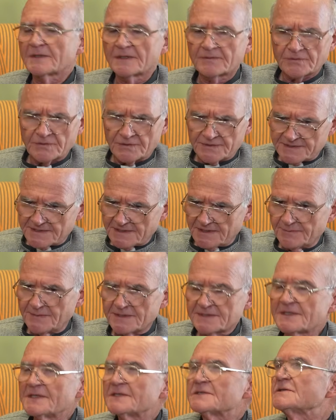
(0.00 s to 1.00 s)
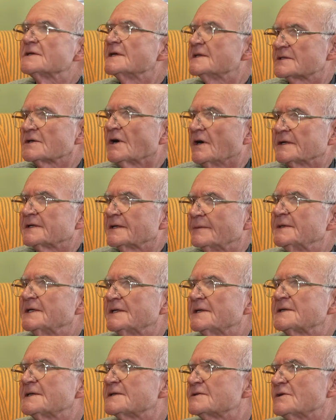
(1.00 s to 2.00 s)
No, of course celibacy is hard. I
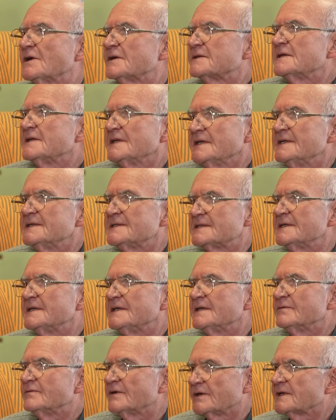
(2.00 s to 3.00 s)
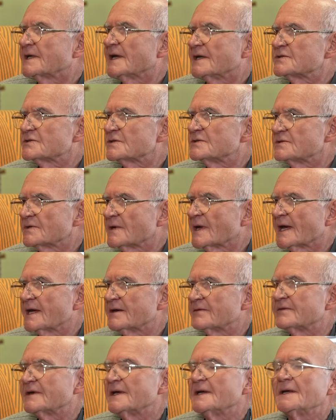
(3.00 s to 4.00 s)
mean, it is not an easy vocation to
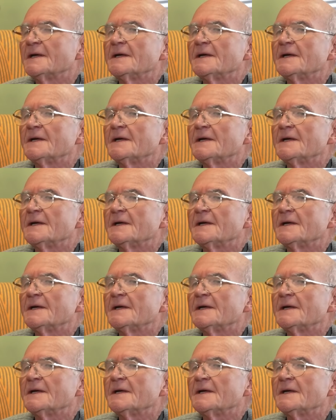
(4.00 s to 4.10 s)
have.